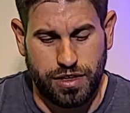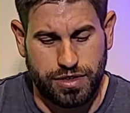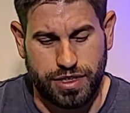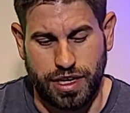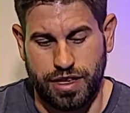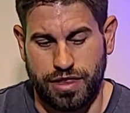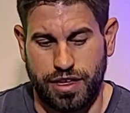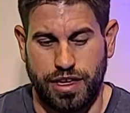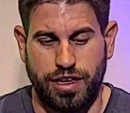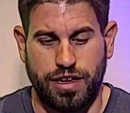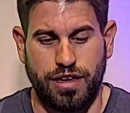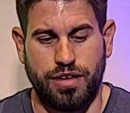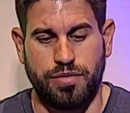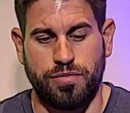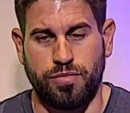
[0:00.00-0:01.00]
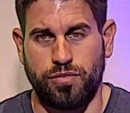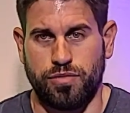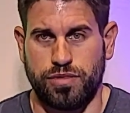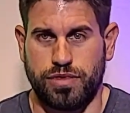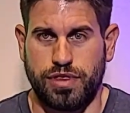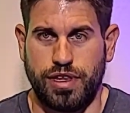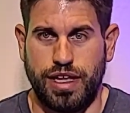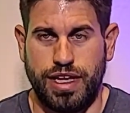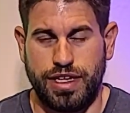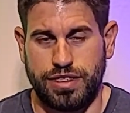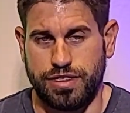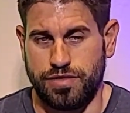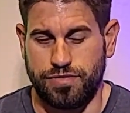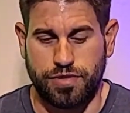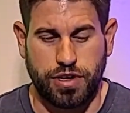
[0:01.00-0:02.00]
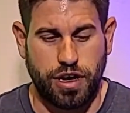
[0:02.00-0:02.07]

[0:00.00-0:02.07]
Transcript: to get the ease of